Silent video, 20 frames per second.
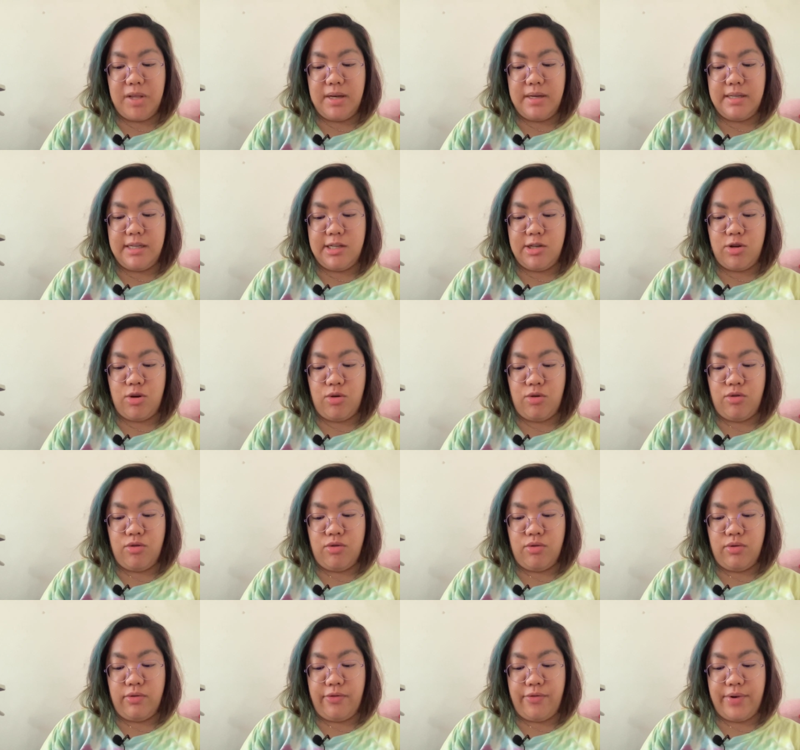
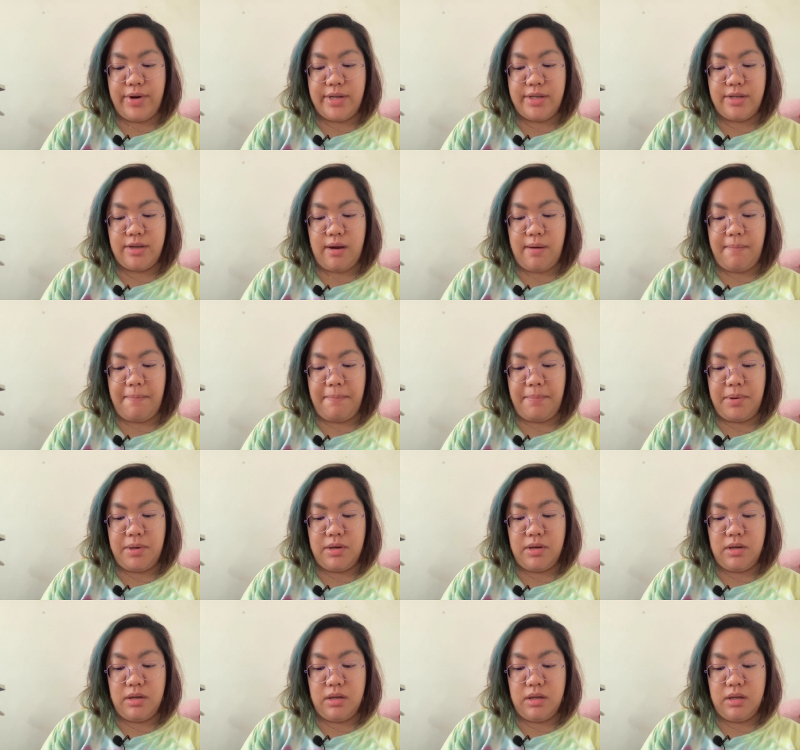So for
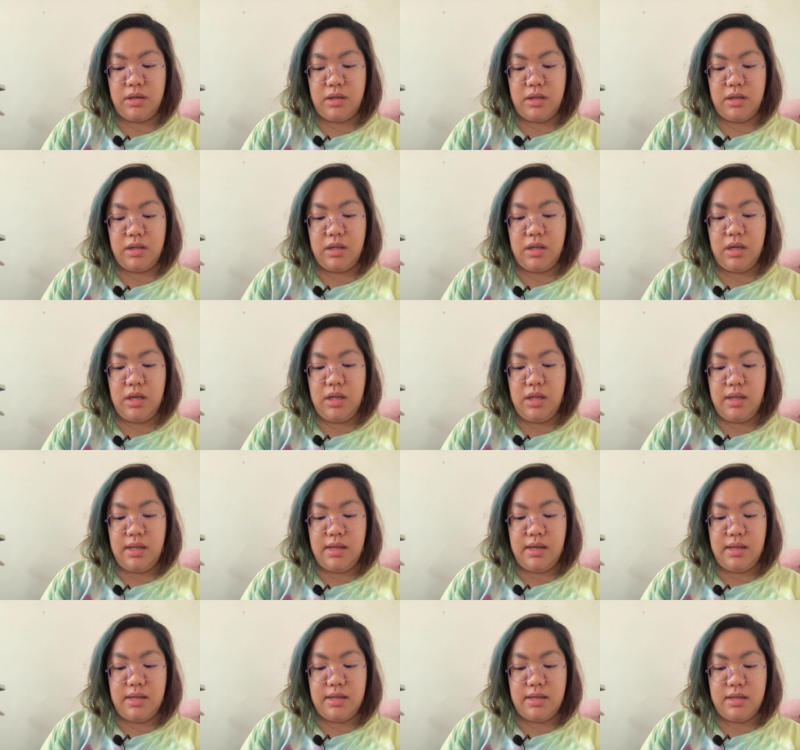example,
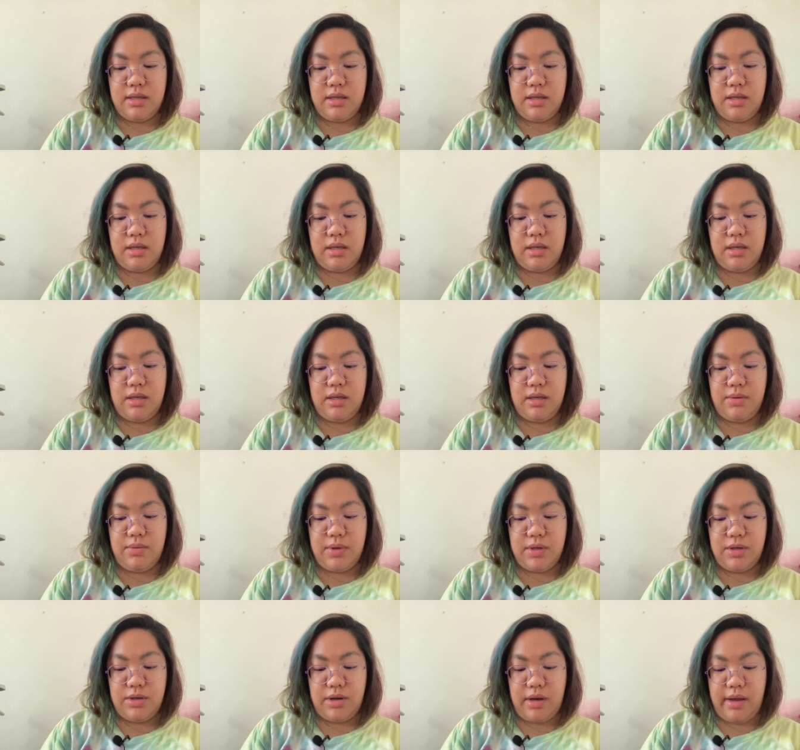let's see
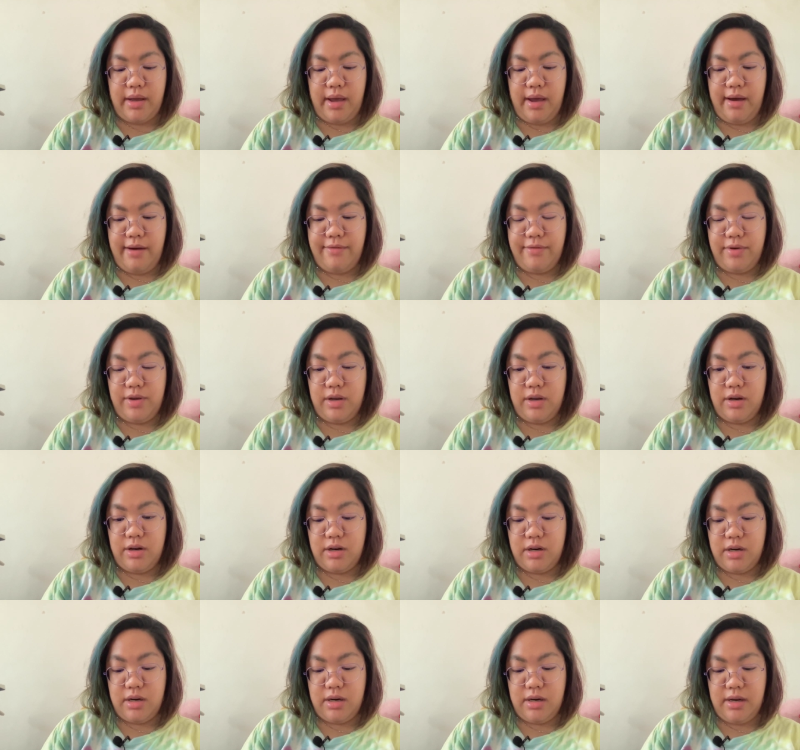what I have
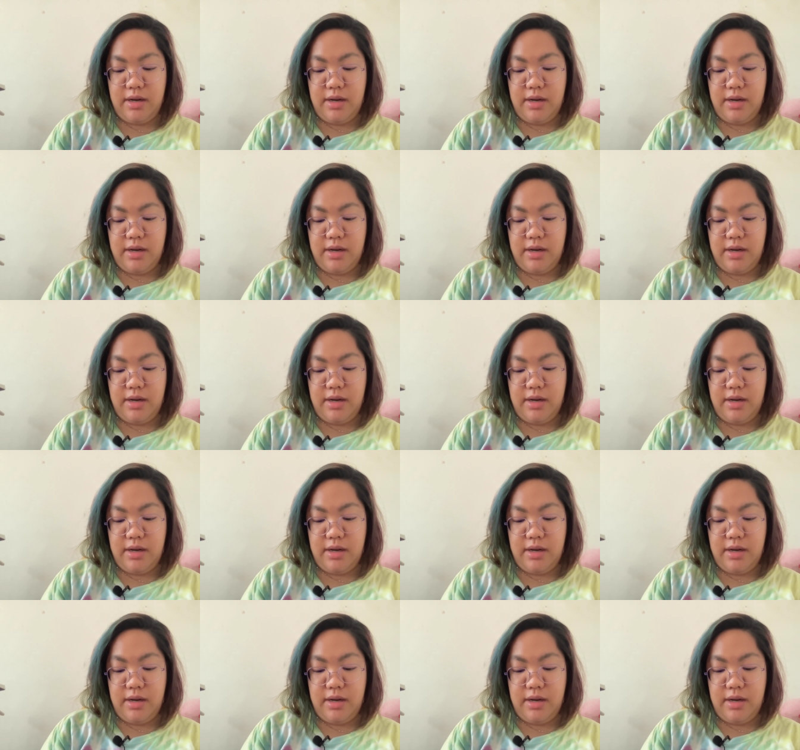here.